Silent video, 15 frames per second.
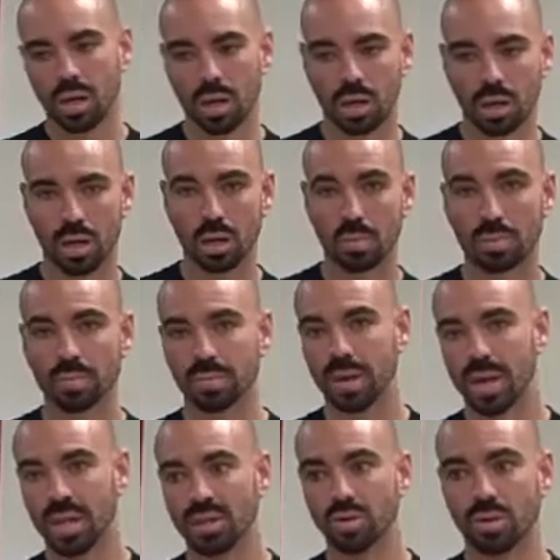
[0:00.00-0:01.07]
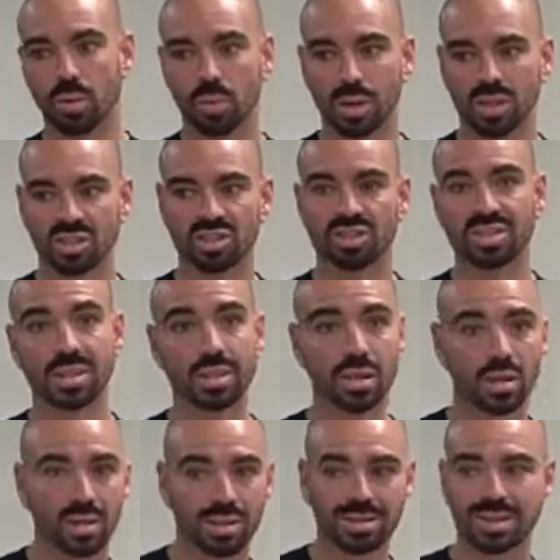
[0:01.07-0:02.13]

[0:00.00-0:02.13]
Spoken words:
and you don't want to just sit there,